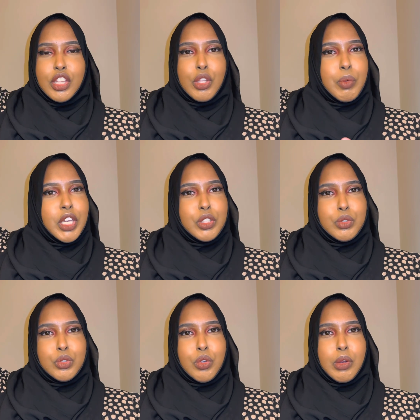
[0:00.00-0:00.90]
The way she
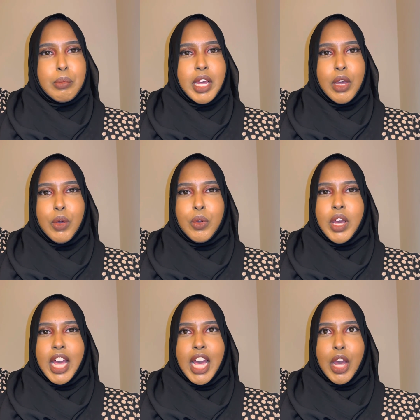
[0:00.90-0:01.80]
was talking about
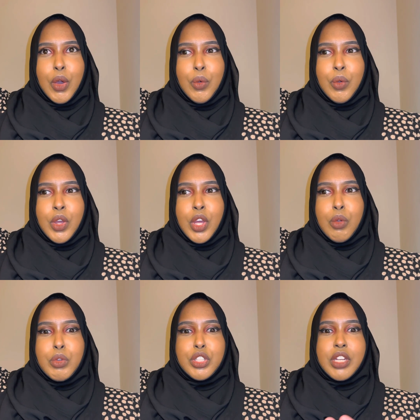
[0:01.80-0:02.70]
how
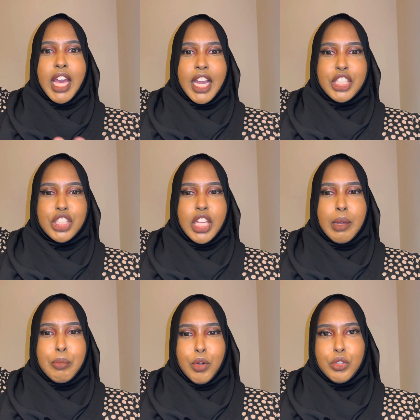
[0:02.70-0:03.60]
we should actually
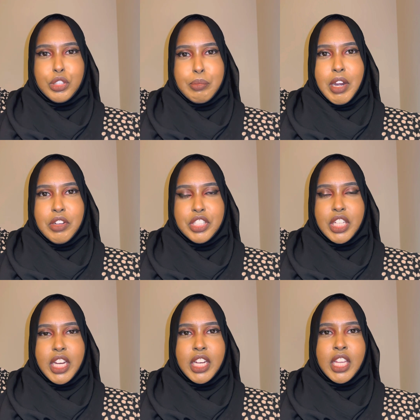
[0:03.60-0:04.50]
approach marriage,
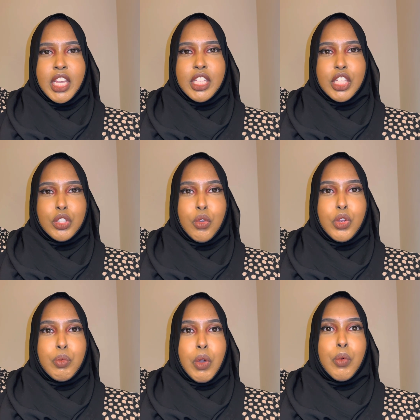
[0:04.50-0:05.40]
and there's
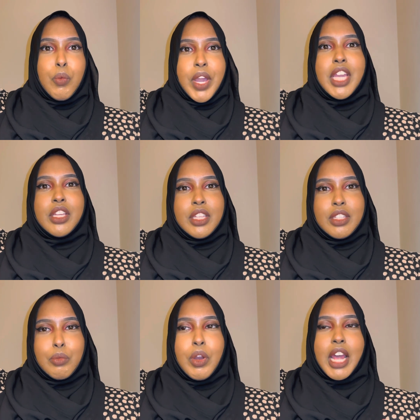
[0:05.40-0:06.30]
only one way,
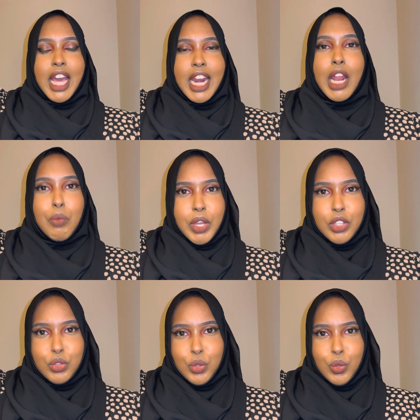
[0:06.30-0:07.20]
one halal way
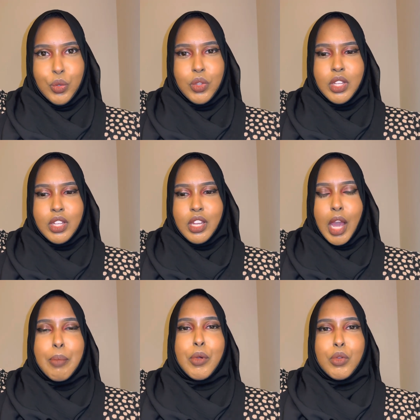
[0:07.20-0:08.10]
to
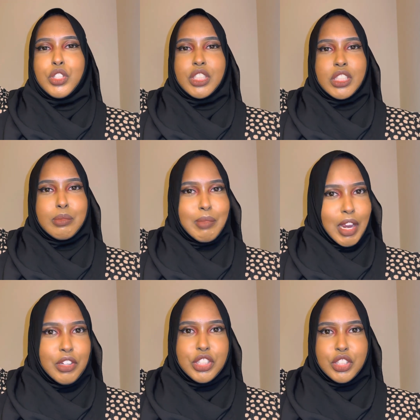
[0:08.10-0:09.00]
approach this
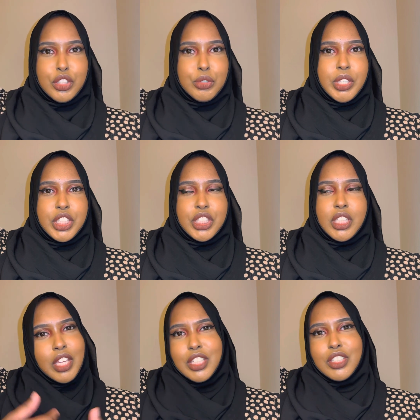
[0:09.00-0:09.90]
marriage
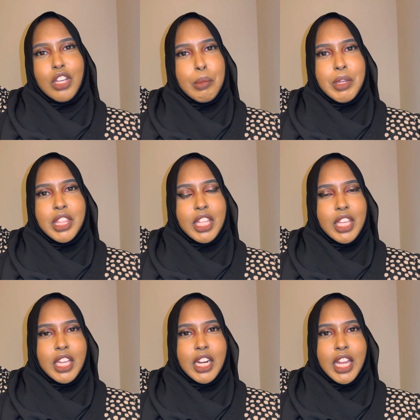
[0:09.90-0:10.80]
situation, it just got me
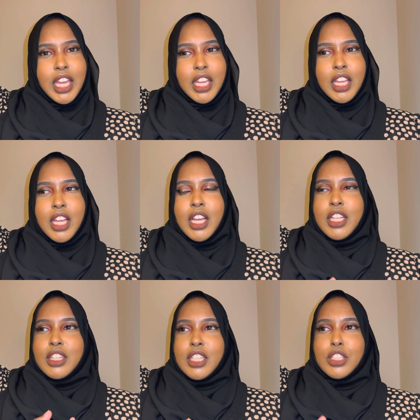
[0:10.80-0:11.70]
thinking, like,
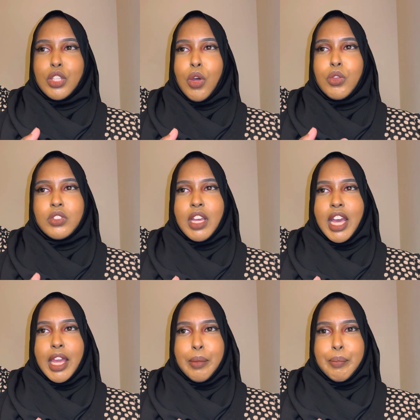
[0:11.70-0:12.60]
this whole
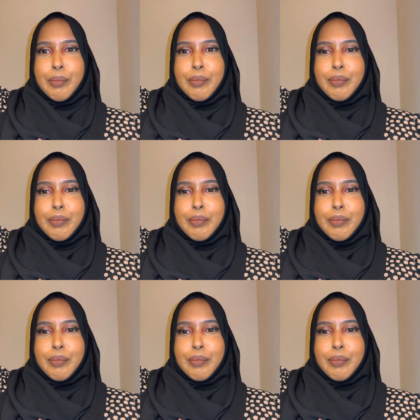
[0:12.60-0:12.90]
time